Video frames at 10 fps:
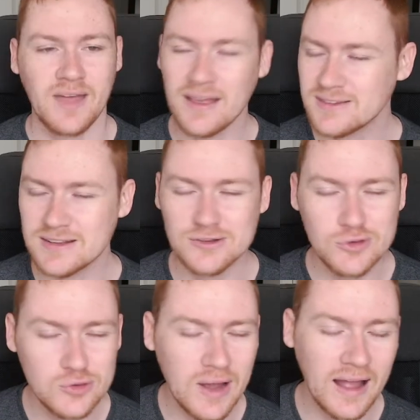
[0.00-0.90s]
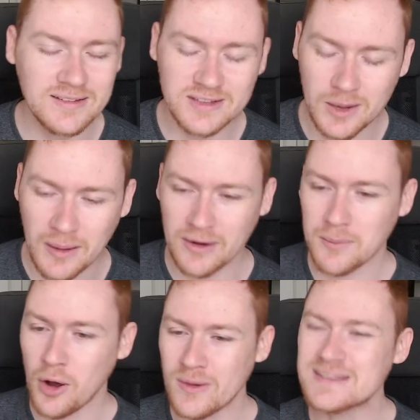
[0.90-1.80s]
As these new CODs come out, I'm
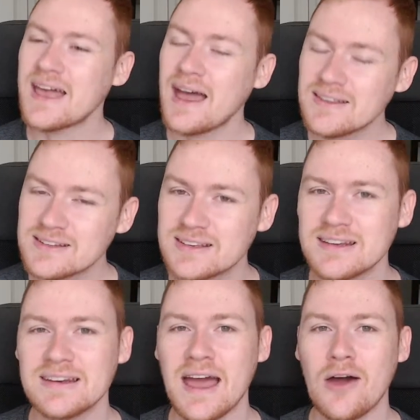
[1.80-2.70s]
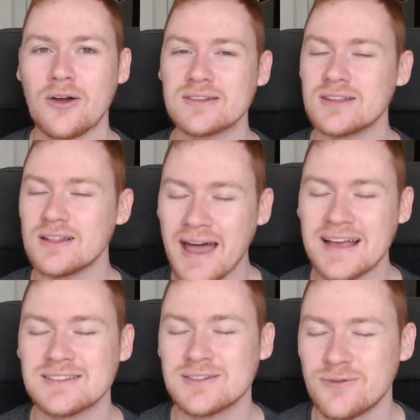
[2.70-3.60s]
always hesitant now because the
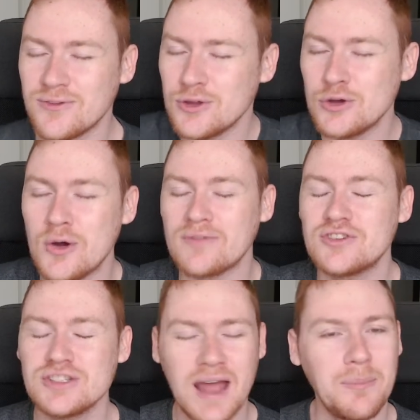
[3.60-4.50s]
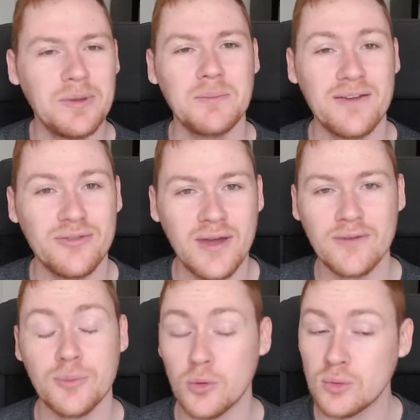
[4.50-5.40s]
last few have just not been my
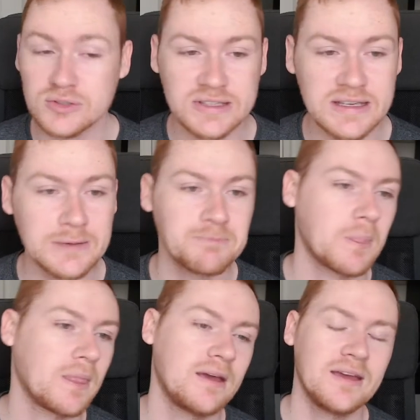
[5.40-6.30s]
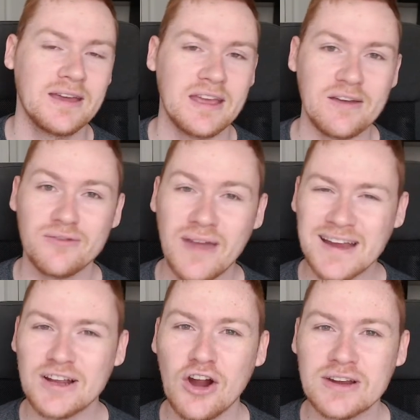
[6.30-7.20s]
favorite, but we'll see if
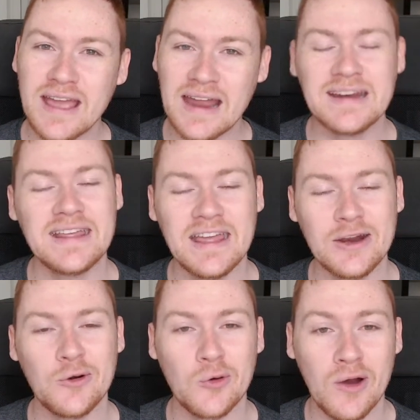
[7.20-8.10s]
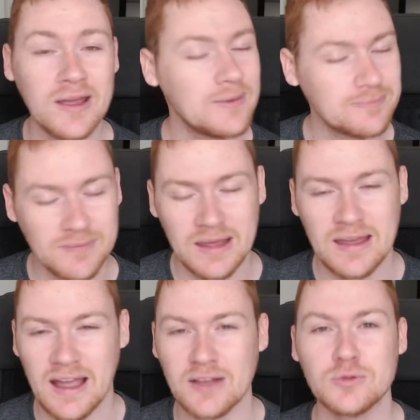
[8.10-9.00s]
Vanguard can get it right,
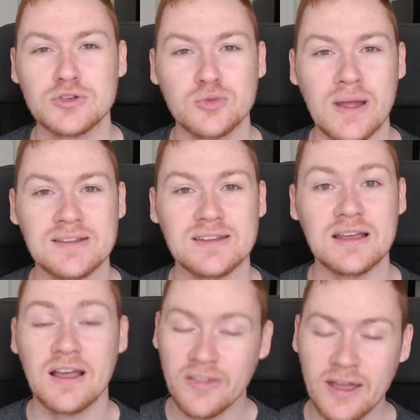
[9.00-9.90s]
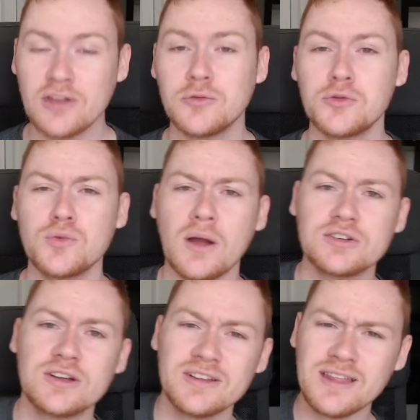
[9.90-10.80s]
I guess we'll just wait and see. Thank you guys so much for
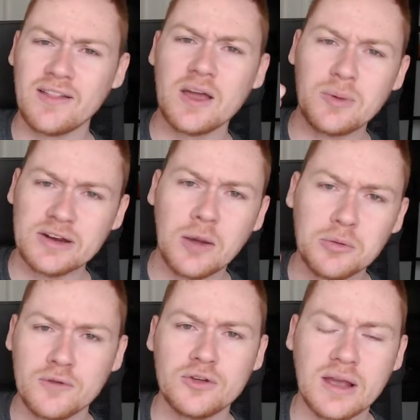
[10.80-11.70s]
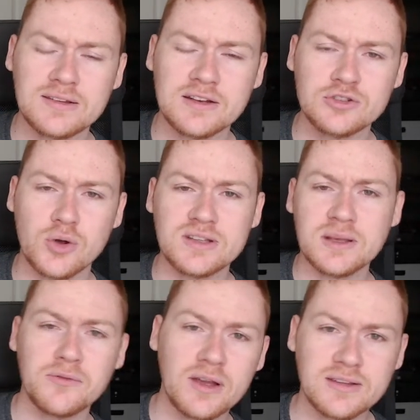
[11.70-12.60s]
watching. Click that like button down below if you guys did enjoy it.
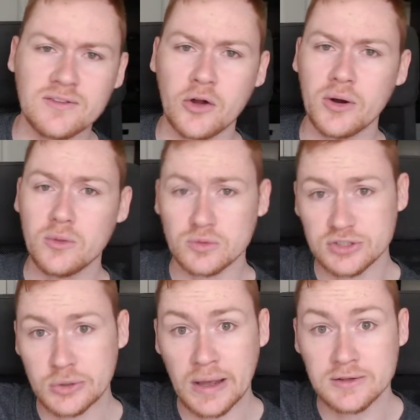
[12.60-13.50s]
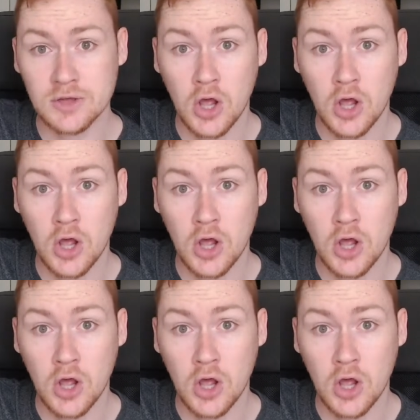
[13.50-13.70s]
Sub if you guys have not already. We'll see you guys